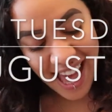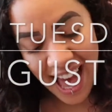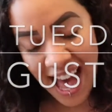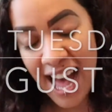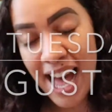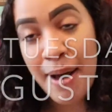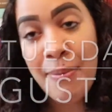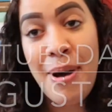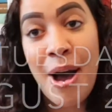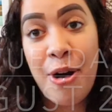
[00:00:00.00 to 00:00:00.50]

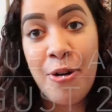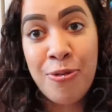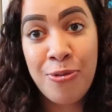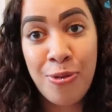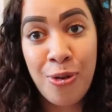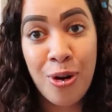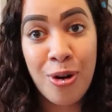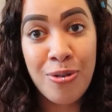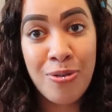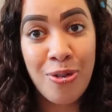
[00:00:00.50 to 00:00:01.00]
at about
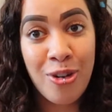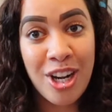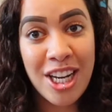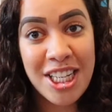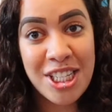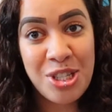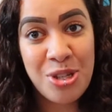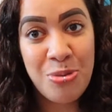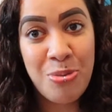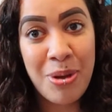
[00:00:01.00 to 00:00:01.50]

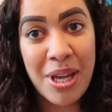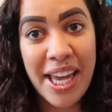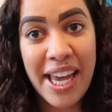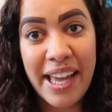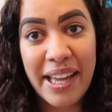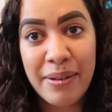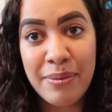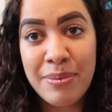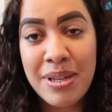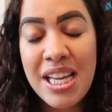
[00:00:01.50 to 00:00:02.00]
4:42
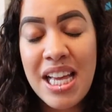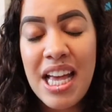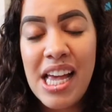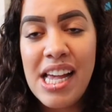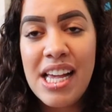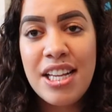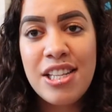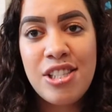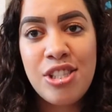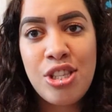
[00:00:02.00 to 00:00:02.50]
p.m.
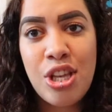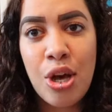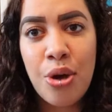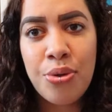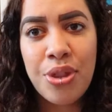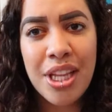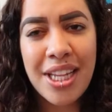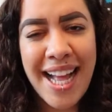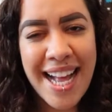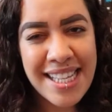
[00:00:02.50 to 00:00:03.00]
So
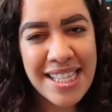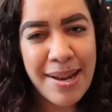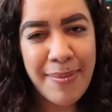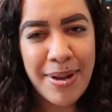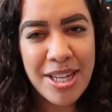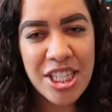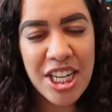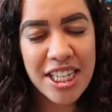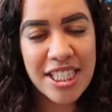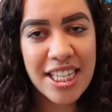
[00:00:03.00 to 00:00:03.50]
the last time
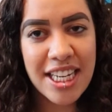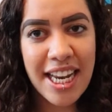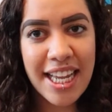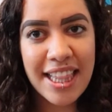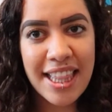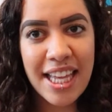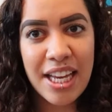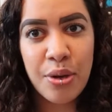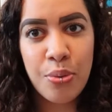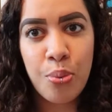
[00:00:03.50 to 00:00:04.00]
I checked in, I
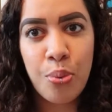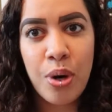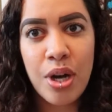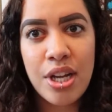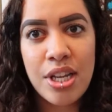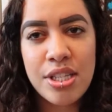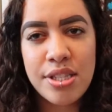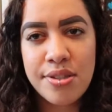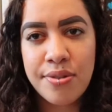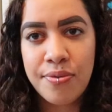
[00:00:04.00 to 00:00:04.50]
think,
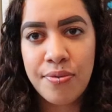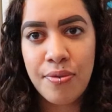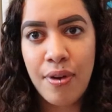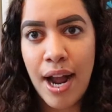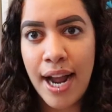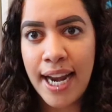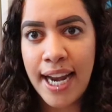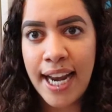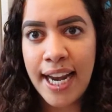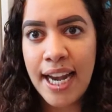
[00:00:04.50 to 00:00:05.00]
was
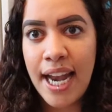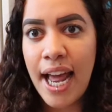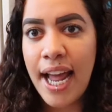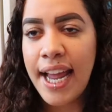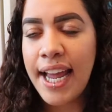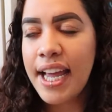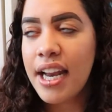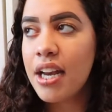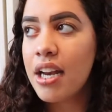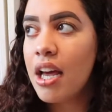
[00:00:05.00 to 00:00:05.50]
Friday
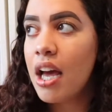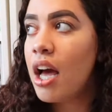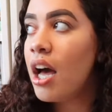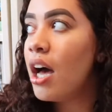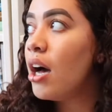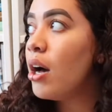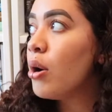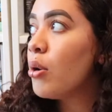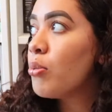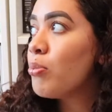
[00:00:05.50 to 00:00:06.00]
night,
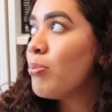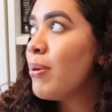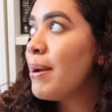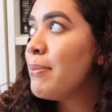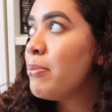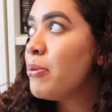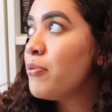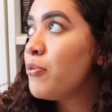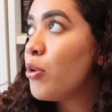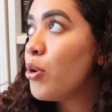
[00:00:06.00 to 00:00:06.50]
right
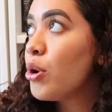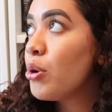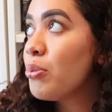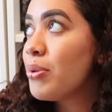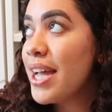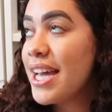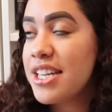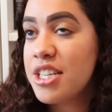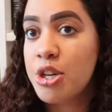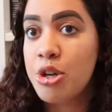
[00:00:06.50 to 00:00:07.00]
before
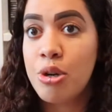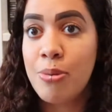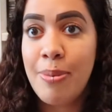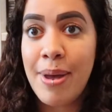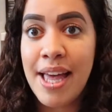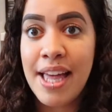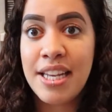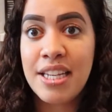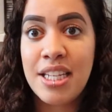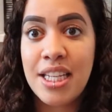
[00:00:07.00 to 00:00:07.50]
we had to go to
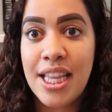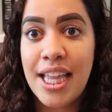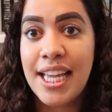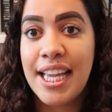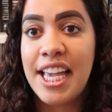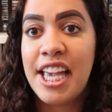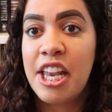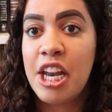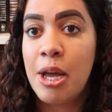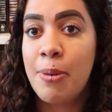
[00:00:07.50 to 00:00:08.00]
bed to then
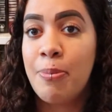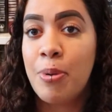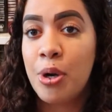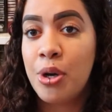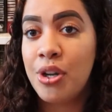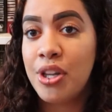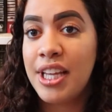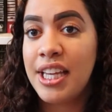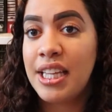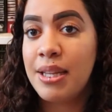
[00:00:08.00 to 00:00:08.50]
get up
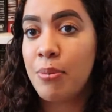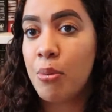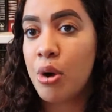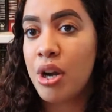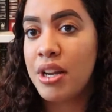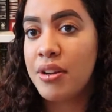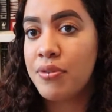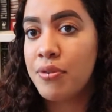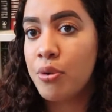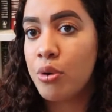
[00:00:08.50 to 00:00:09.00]
early in the
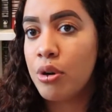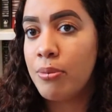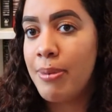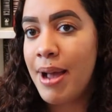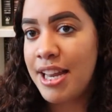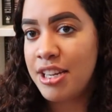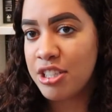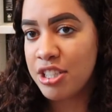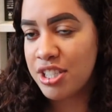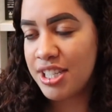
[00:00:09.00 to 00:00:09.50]
morning for
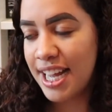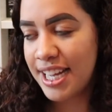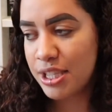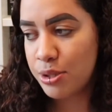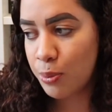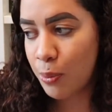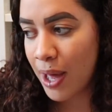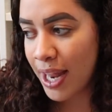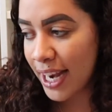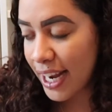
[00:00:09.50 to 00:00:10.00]
Patrick's
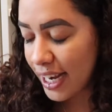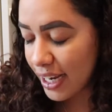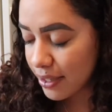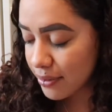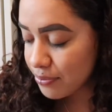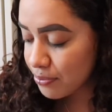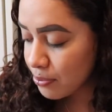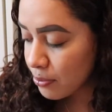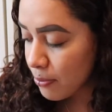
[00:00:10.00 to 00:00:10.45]
dad's wedding.